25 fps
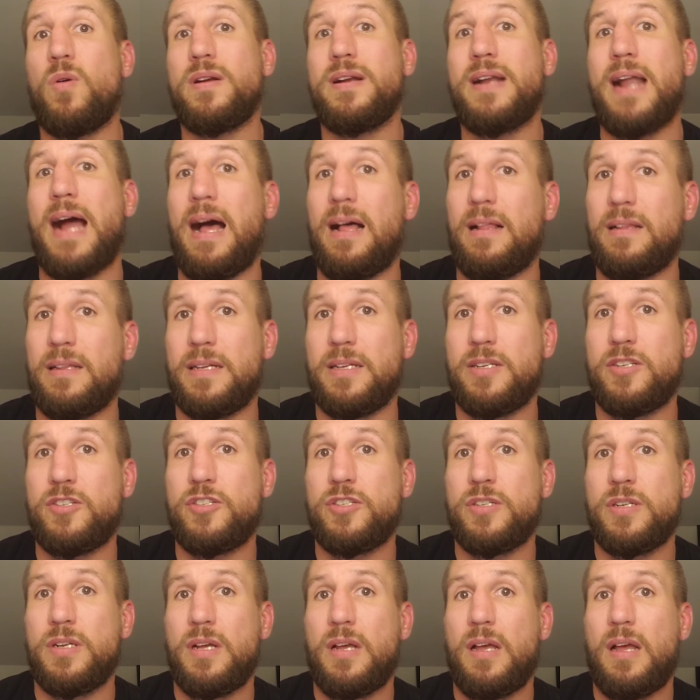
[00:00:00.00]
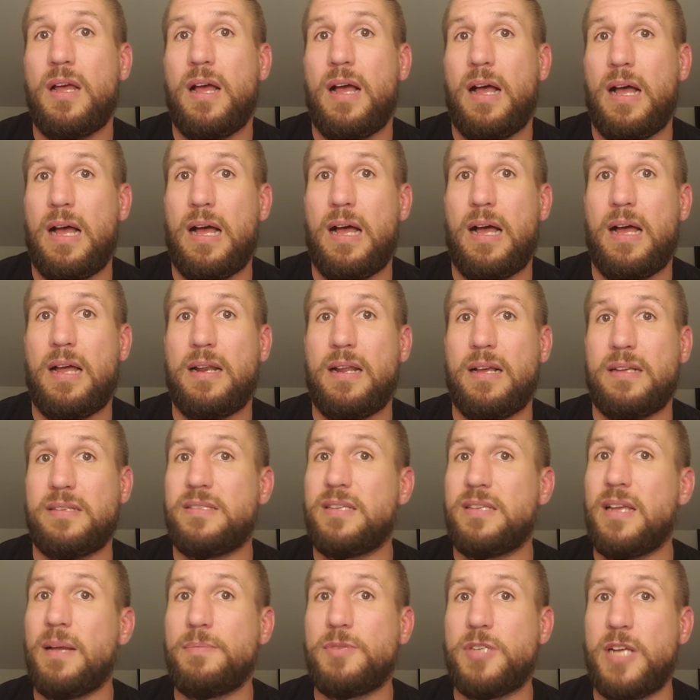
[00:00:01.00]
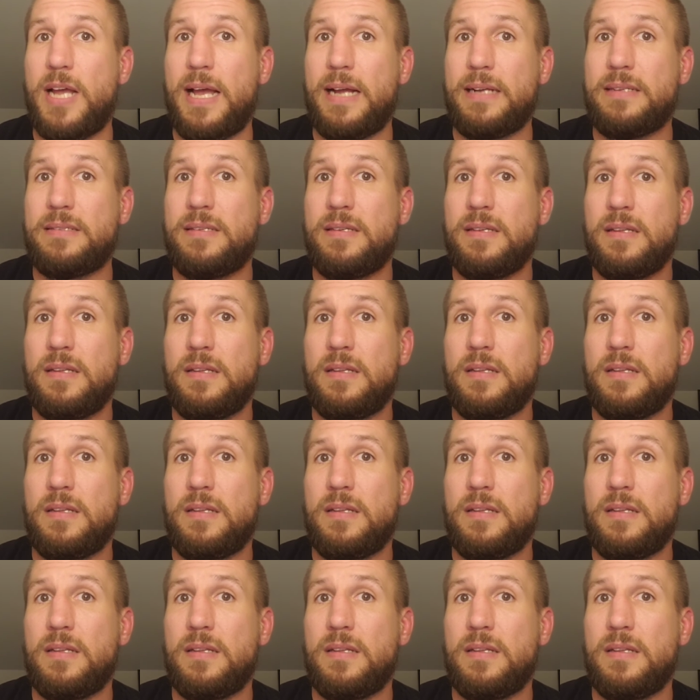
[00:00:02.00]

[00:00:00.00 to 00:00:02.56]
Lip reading: knowledge on a subject